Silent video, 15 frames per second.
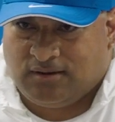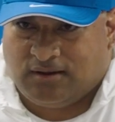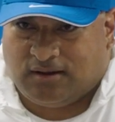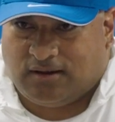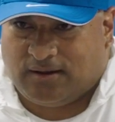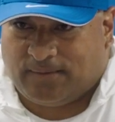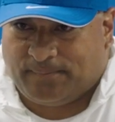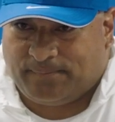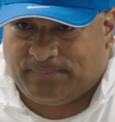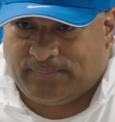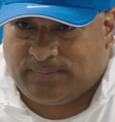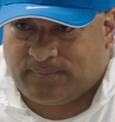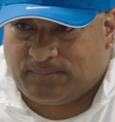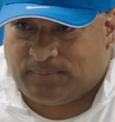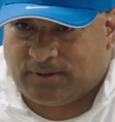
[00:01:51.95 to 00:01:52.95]

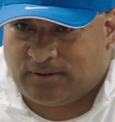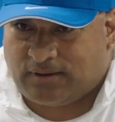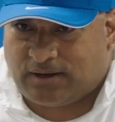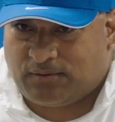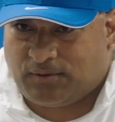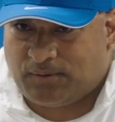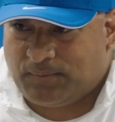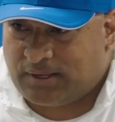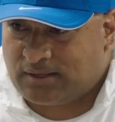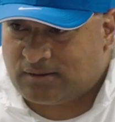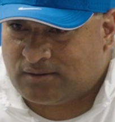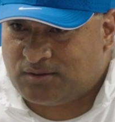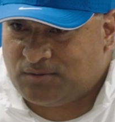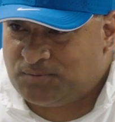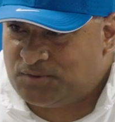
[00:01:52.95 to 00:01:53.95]
But I don't want to make
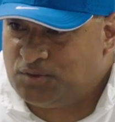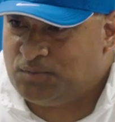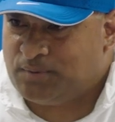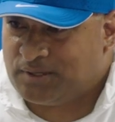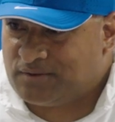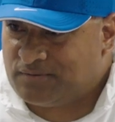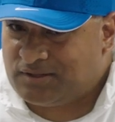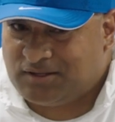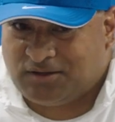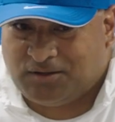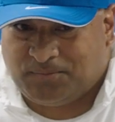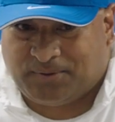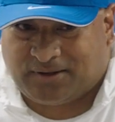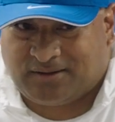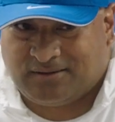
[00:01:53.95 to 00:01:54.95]
it too big of a
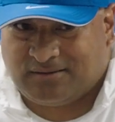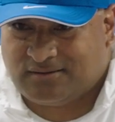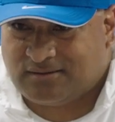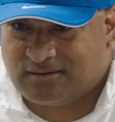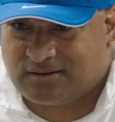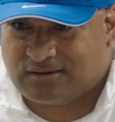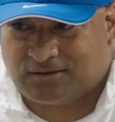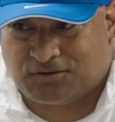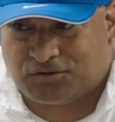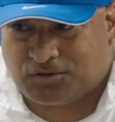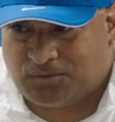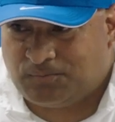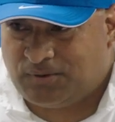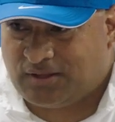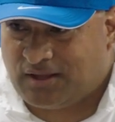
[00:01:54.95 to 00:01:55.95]
deal, but it
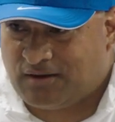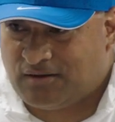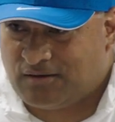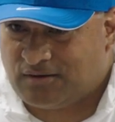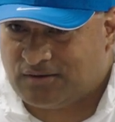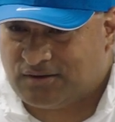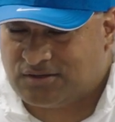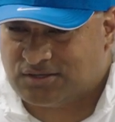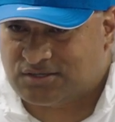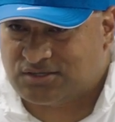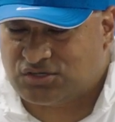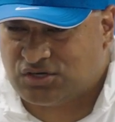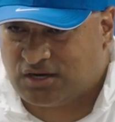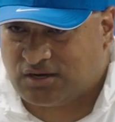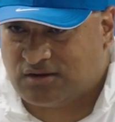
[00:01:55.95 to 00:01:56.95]
shouldn't be that hard to
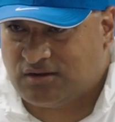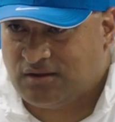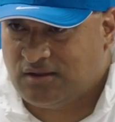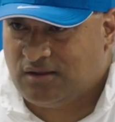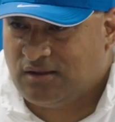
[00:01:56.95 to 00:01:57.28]
just check